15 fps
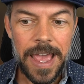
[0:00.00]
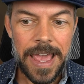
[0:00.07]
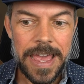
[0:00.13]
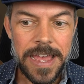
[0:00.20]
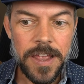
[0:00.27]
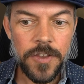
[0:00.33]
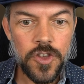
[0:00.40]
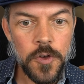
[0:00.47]

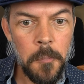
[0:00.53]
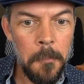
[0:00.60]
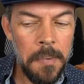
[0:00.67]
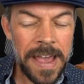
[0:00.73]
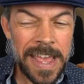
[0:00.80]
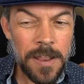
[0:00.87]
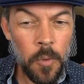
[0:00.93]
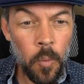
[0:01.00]
and you
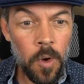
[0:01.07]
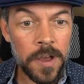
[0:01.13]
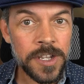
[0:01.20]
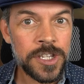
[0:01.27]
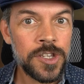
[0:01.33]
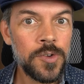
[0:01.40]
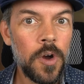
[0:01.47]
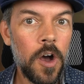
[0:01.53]
might
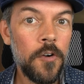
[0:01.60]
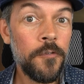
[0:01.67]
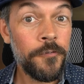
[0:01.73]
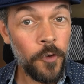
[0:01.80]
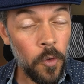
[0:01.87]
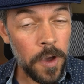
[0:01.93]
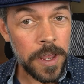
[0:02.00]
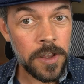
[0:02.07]
want to
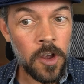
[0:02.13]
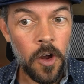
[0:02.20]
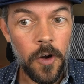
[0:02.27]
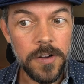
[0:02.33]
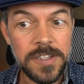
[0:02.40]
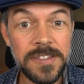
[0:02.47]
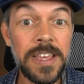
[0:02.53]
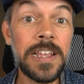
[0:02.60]
avoid
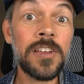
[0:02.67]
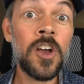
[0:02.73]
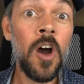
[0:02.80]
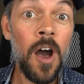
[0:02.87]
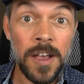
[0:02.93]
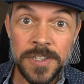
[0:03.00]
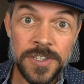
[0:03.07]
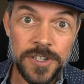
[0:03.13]
cards that
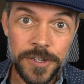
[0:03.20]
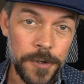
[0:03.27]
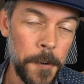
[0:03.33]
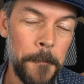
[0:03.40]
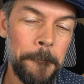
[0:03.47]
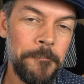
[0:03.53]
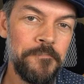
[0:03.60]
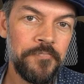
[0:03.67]
cost
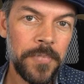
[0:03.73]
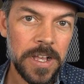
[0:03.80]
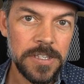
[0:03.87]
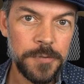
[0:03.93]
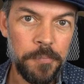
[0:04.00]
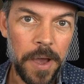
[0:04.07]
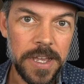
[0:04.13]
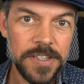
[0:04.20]
you
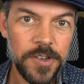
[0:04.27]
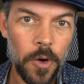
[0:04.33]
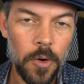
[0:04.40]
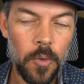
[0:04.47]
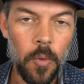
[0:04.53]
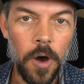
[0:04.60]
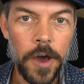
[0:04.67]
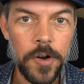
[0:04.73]
spice
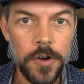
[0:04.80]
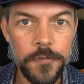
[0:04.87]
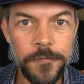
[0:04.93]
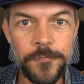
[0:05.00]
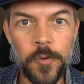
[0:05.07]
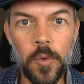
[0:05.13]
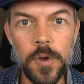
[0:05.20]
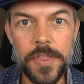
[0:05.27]
or water
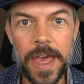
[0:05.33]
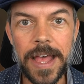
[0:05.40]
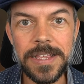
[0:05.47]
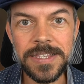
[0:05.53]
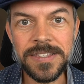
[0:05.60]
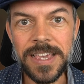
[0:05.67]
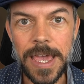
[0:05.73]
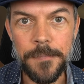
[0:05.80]
for that
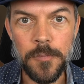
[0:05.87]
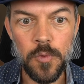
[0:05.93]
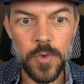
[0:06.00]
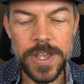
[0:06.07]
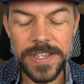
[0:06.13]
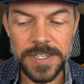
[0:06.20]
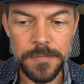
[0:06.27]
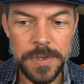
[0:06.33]
same
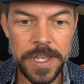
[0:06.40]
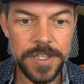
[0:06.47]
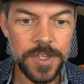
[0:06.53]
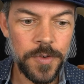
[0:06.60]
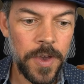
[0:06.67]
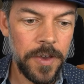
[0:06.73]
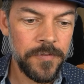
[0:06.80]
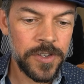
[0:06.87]
reason, because
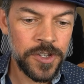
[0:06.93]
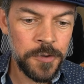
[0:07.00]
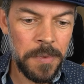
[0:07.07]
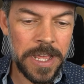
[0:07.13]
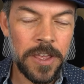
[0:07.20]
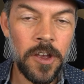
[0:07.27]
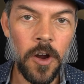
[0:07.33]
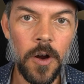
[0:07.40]
if you have too
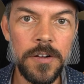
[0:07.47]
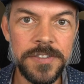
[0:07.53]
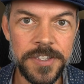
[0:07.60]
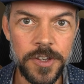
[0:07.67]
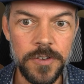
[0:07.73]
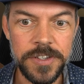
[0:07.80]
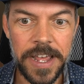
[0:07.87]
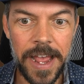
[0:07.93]
many cards
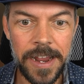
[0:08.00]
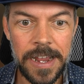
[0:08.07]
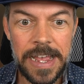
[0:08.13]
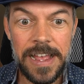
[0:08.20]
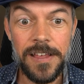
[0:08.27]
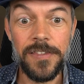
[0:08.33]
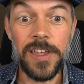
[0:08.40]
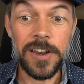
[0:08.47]
in your deck
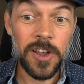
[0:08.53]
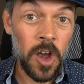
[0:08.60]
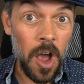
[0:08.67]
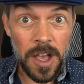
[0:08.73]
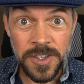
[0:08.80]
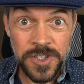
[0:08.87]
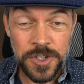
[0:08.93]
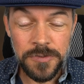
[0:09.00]
that
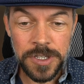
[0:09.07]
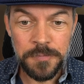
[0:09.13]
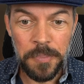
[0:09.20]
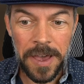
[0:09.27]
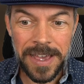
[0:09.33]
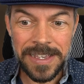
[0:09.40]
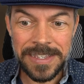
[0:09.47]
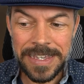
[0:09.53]
cost you
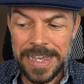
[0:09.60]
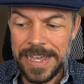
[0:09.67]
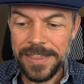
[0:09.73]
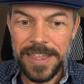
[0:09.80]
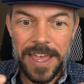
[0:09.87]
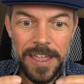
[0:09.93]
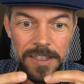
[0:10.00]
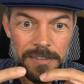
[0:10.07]
spice,
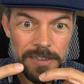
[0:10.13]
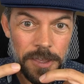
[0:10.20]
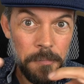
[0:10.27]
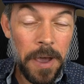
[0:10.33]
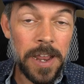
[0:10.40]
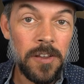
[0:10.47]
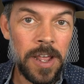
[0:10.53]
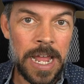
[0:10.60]
then you
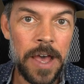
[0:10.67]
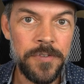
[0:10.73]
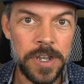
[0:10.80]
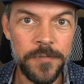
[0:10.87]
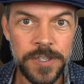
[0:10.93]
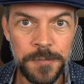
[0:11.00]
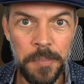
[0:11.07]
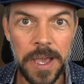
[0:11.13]
might not have
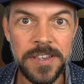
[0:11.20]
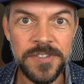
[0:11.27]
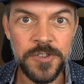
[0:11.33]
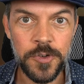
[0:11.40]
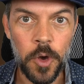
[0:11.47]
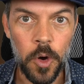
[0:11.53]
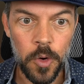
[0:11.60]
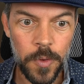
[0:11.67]
enough spice
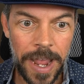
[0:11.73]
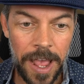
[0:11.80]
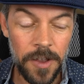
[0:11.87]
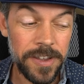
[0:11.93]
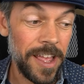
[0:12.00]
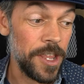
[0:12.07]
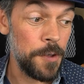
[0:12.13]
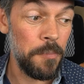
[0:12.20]
to go
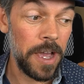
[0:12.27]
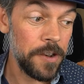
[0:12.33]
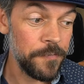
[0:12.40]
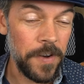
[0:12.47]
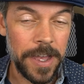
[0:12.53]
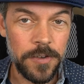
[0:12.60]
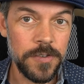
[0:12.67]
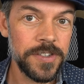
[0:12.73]
around, and you might
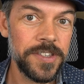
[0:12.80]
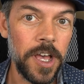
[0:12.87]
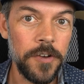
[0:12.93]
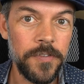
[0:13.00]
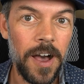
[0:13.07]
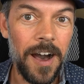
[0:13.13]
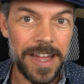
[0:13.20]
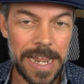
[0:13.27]
find
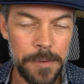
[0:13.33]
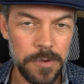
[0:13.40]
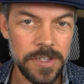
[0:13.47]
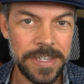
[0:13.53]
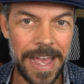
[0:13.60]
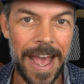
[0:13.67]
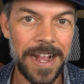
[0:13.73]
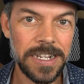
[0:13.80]
yourself unable
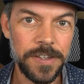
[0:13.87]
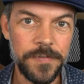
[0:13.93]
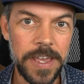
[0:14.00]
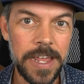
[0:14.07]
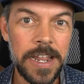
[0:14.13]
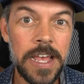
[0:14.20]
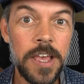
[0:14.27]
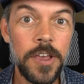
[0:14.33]
to
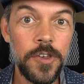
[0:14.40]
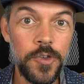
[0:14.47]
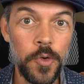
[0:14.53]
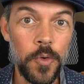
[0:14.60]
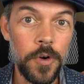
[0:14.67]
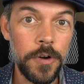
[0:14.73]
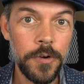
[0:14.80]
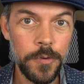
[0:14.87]
activate
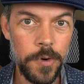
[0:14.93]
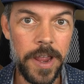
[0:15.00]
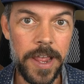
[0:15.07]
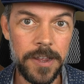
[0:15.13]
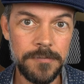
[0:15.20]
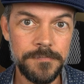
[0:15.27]
your ring.